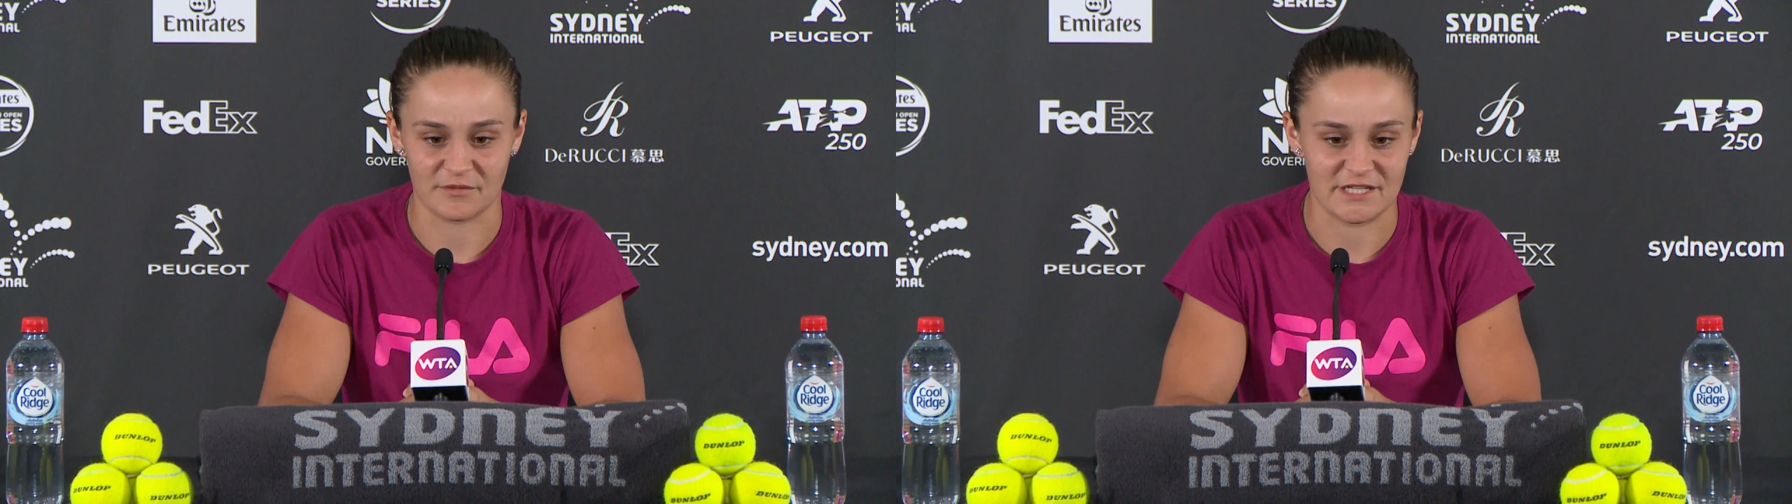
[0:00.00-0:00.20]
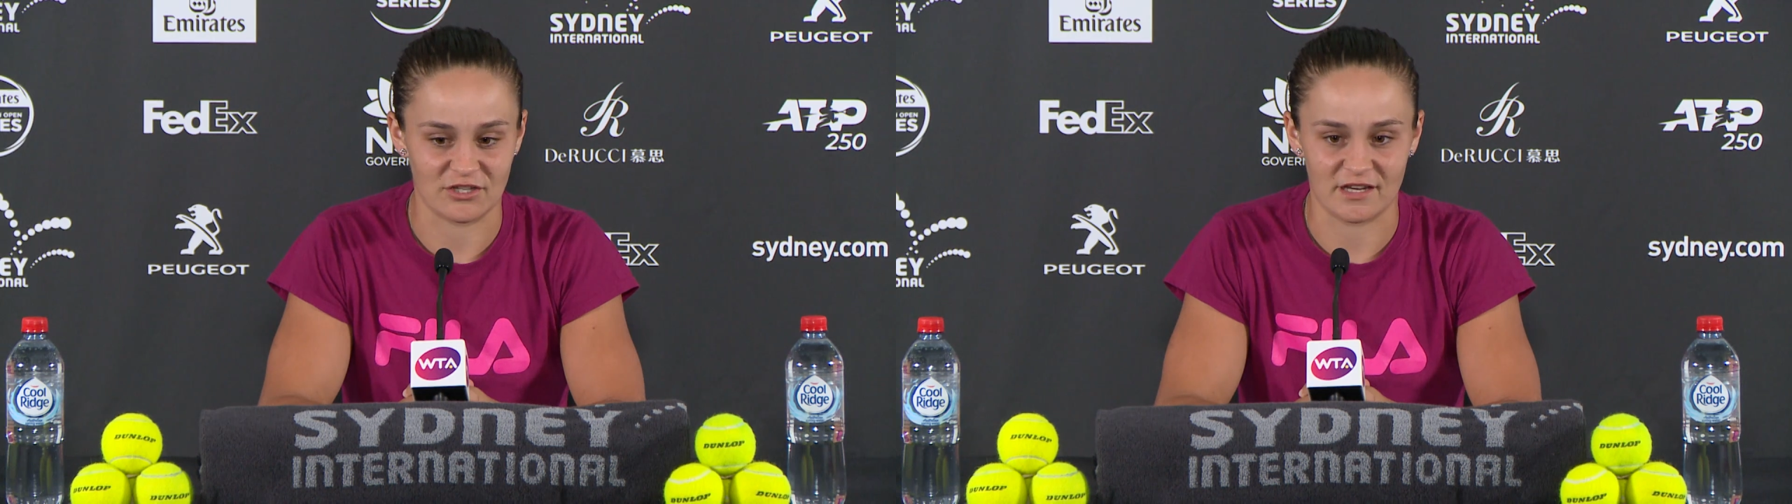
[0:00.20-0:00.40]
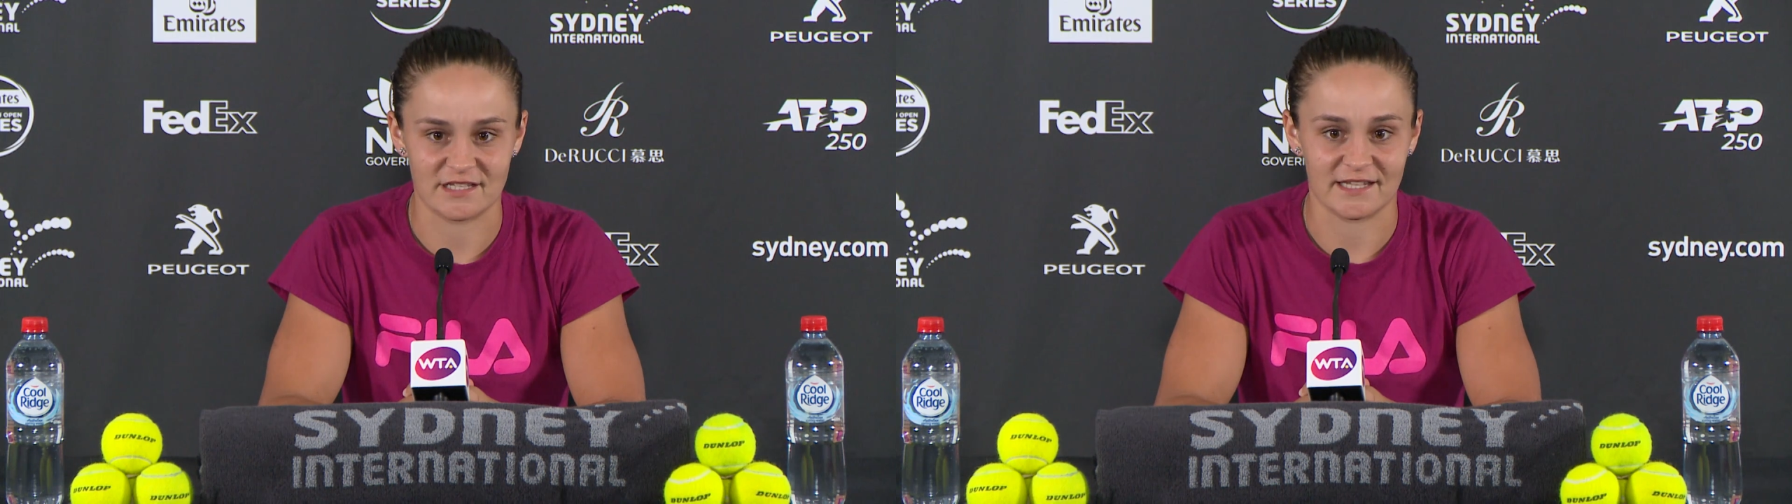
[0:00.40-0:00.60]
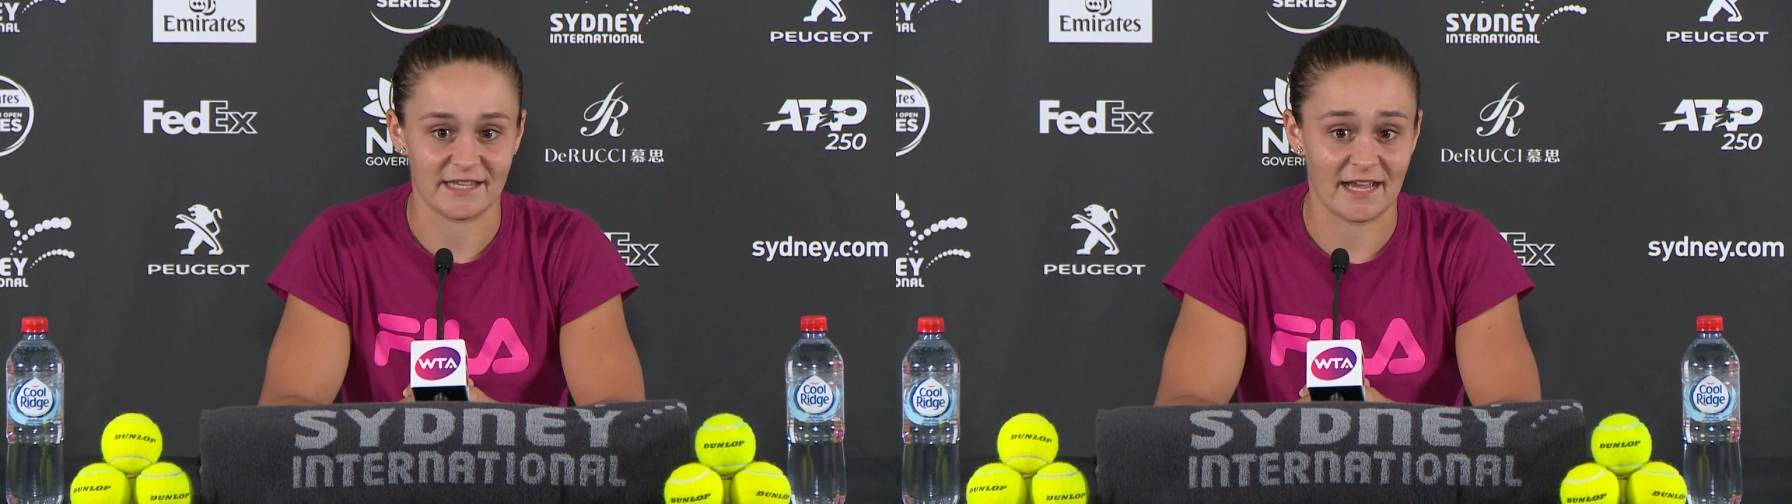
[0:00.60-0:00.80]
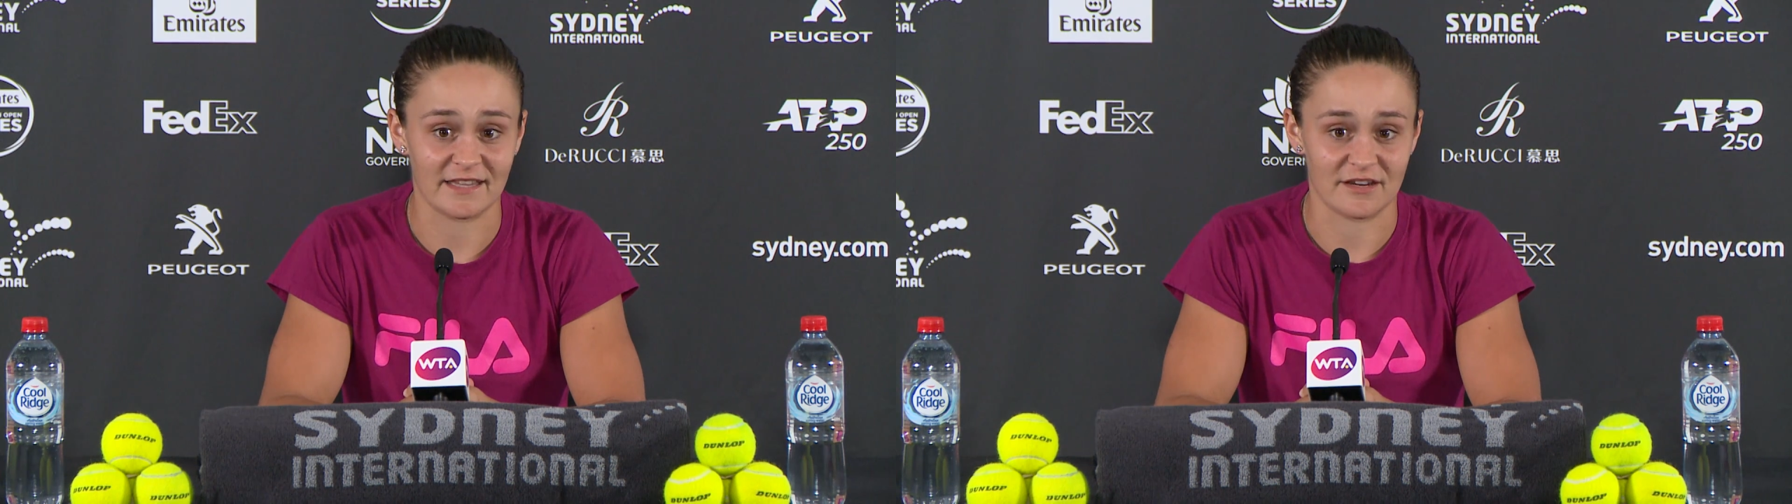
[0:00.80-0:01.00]
excited to
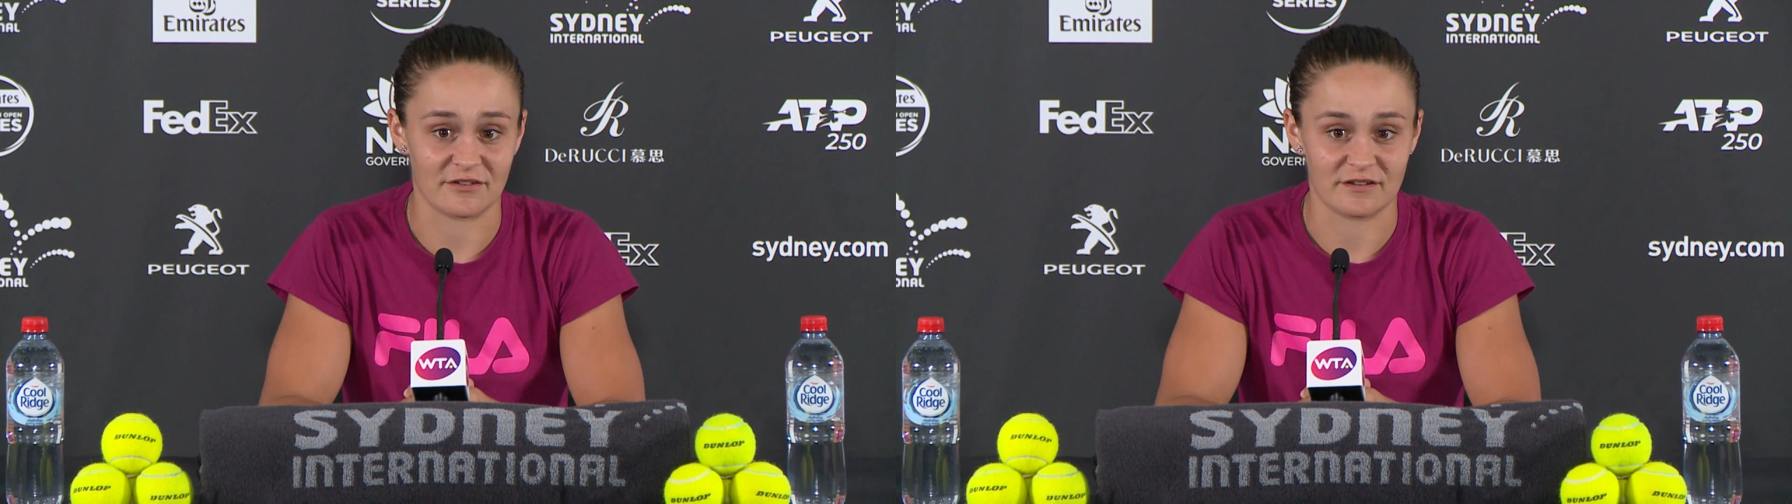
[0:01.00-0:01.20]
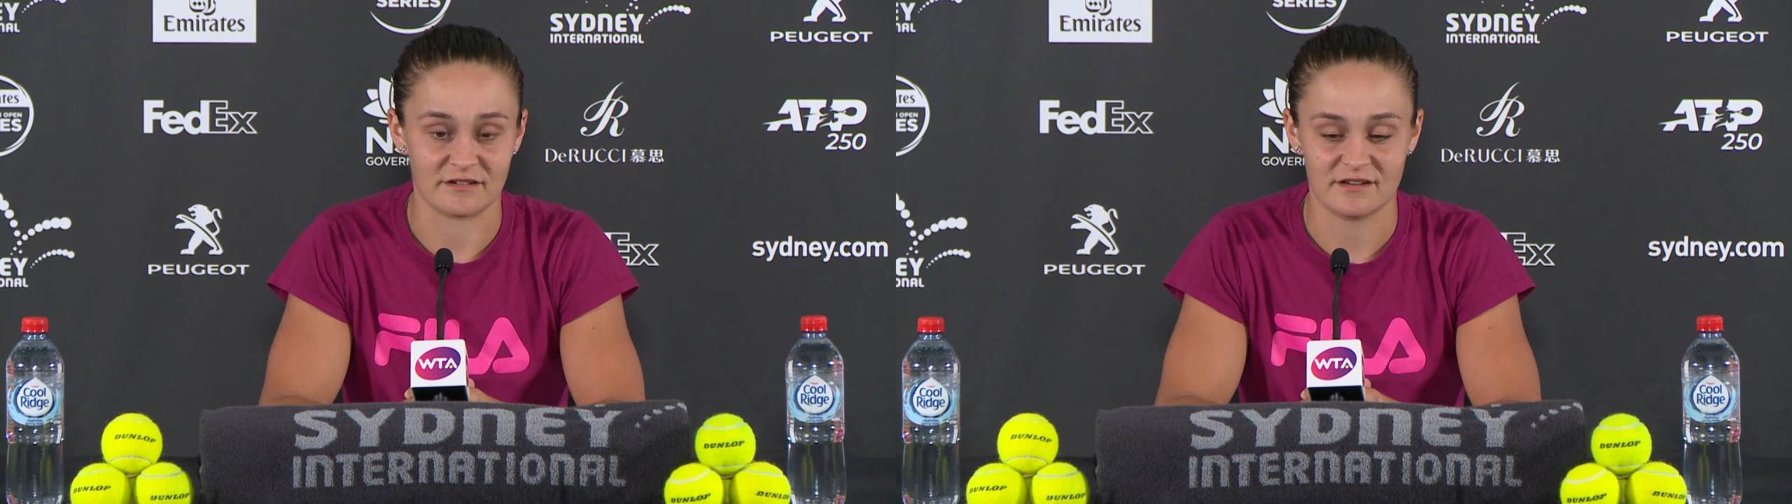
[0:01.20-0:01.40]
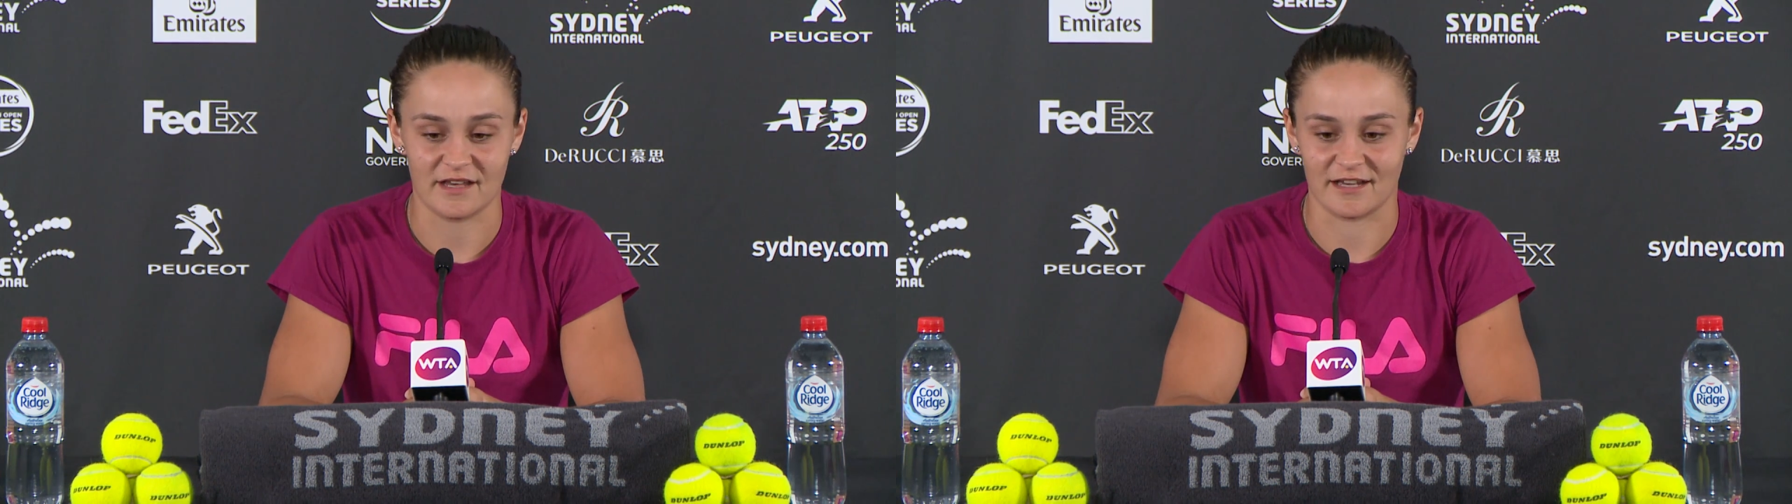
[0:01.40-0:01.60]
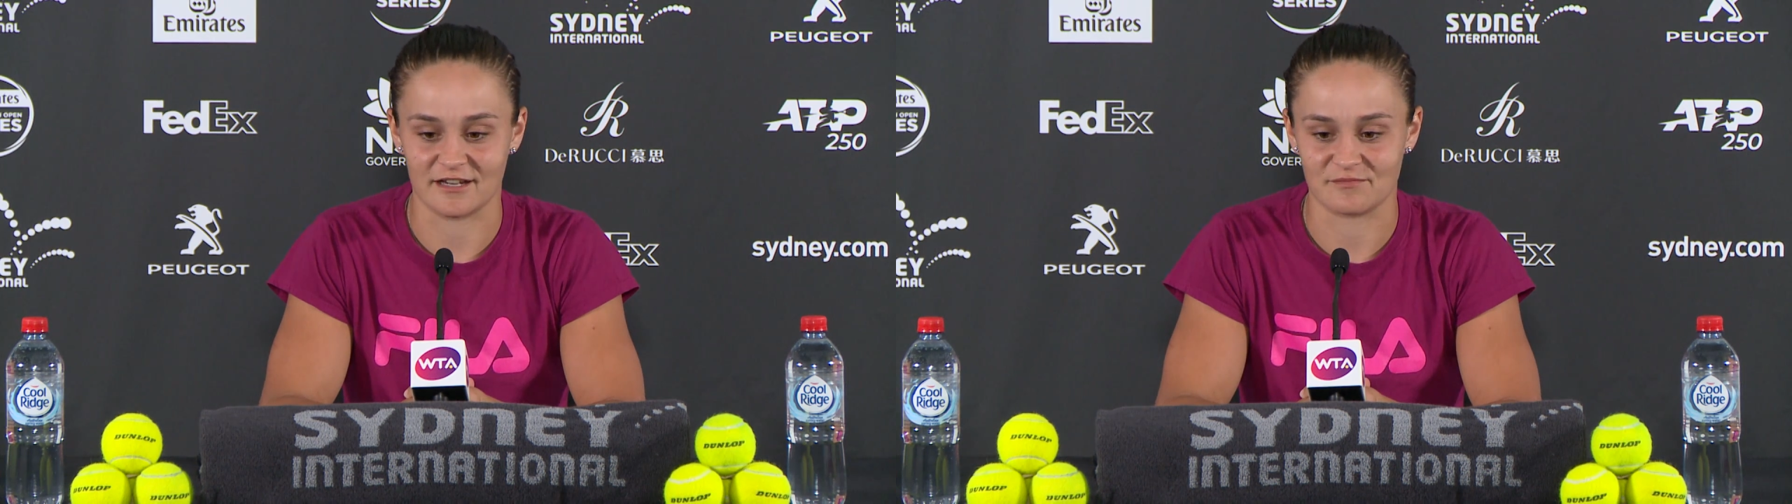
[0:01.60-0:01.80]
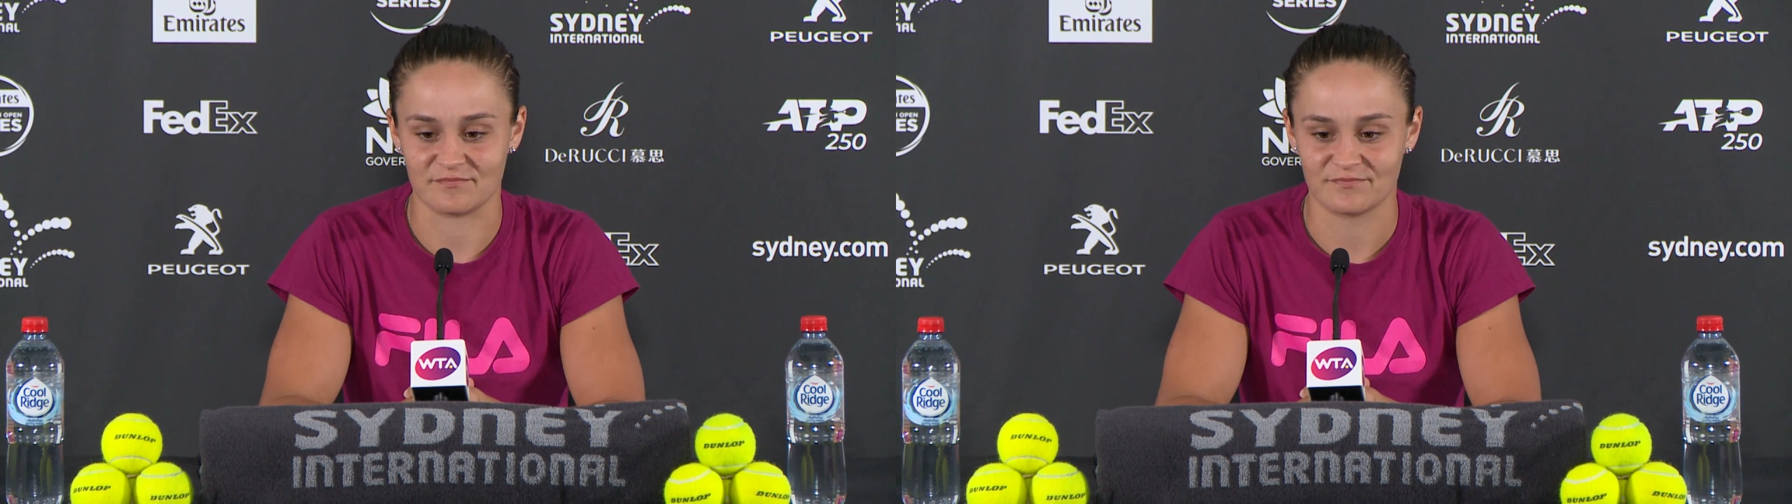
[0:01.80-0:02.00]
get out there
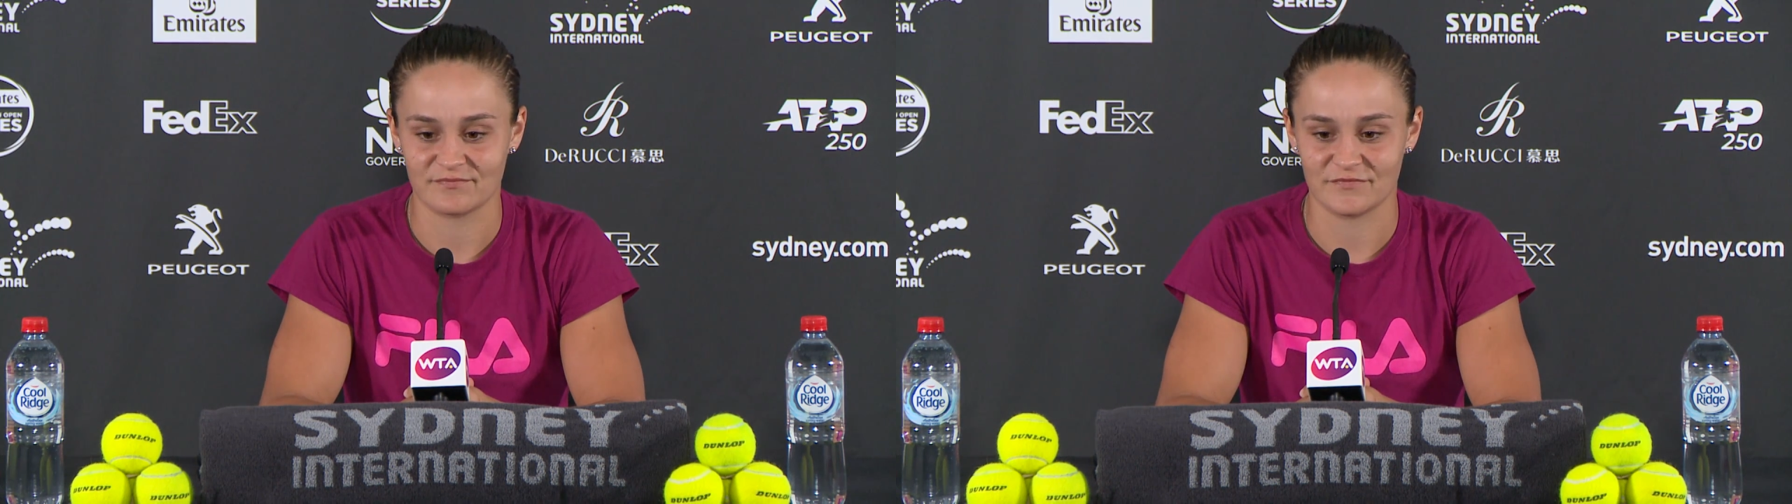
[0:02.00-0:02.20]
and